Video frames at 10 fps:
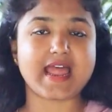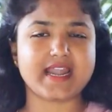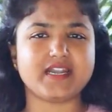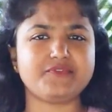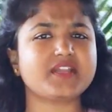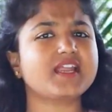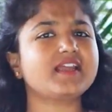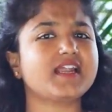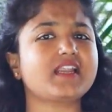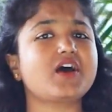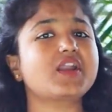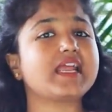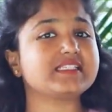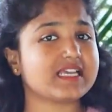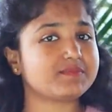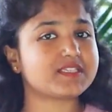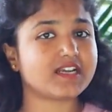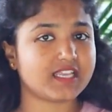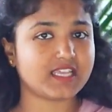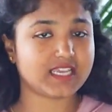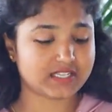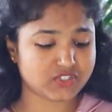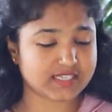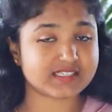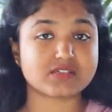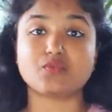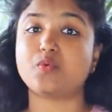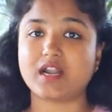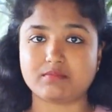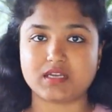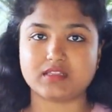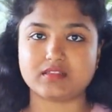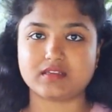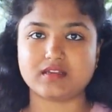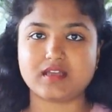and we can get our enzymes ready in just 1 month.